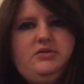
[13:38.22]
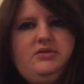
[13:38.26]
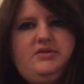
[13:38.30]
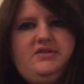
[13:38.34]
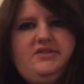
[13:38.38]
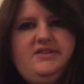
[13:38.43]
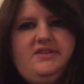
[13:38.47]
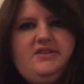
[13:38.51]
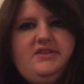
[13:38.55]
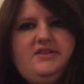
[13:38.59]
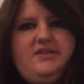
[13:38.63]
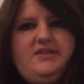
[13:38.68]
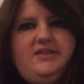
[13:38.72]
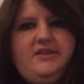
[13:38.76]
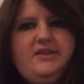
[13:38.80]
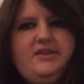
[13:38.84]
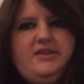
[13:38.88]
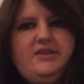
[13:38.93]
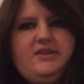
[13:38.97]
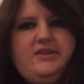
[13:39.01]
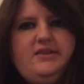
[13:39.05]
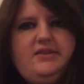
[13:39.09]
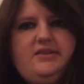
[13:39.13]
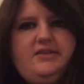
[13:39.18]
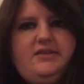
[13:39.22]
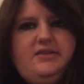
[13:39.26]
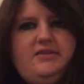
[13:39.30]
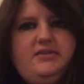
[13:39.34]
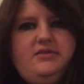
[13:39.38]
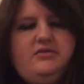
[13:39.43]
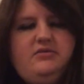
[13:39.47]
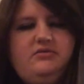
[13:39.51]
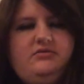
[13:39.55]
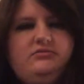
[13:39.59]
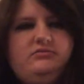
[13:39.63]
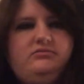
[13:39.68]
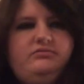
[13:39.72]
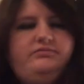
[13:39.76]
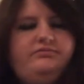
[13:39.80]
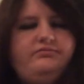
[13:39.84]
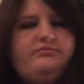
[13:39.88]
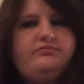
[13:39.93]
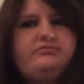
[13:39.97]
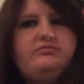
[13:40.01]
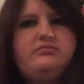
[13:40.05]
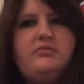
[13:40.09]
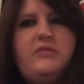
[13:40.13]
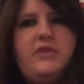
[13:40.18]
Started this
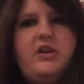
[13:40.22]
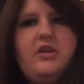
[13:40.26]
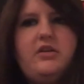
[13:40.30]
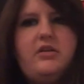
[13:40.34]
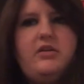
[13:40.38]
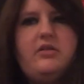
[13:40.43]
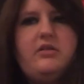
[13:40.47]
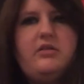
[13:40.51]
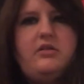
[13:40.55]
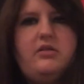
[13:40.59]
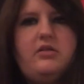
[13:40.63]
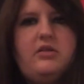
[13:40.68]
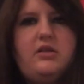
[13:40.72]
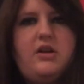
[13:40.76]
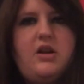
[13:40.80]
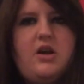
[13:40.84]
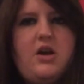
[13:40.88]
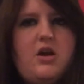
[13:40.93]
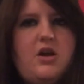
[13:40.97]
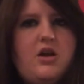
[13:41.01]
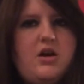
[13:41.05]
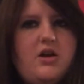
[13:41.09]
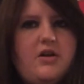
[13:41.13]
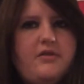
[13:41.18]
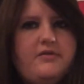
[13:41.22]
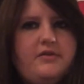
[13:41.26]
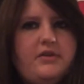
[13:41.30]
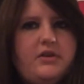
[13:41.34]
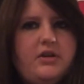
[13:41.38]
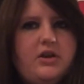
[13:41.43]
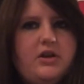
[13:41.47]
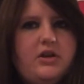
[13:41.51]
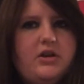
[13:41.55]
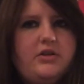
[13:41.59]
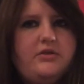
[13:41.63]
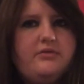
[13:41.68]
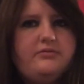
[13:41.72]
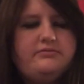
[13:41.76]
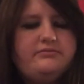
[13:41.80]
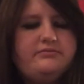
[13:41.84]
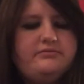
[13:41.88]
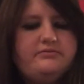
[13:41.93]
a year and a half ago.